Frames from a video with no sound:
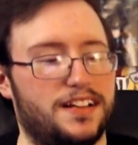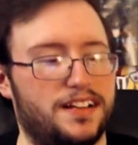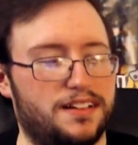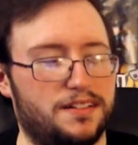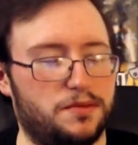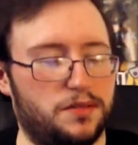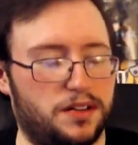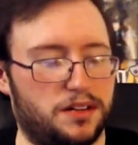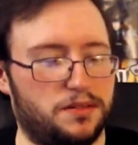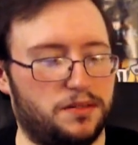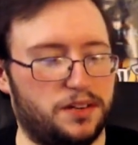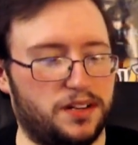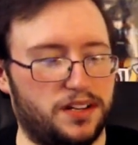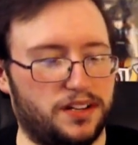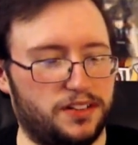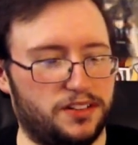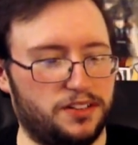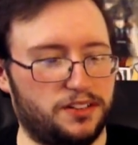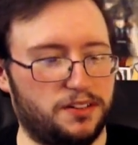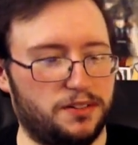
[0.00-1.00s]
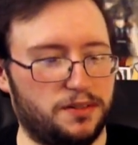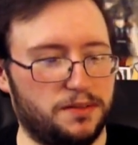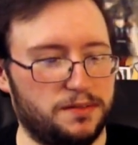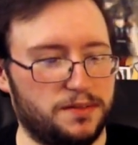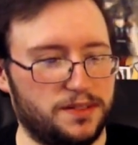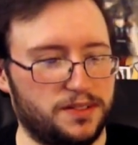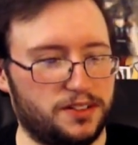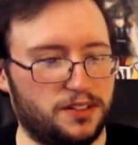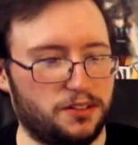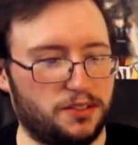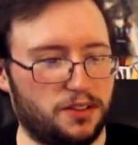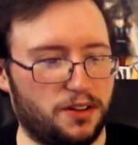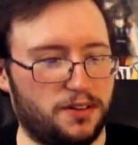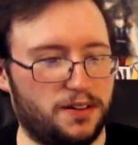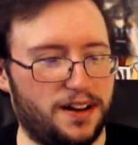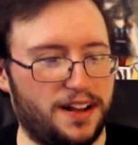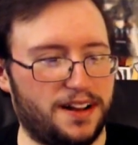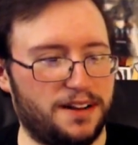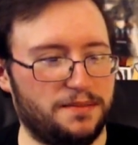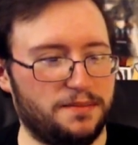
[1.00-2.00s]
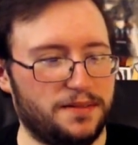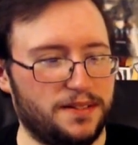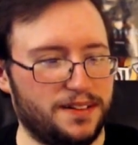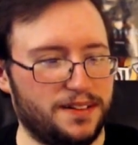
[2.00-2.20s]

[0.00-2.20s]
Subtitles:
What are you gonna do to him? Don't throw it at him.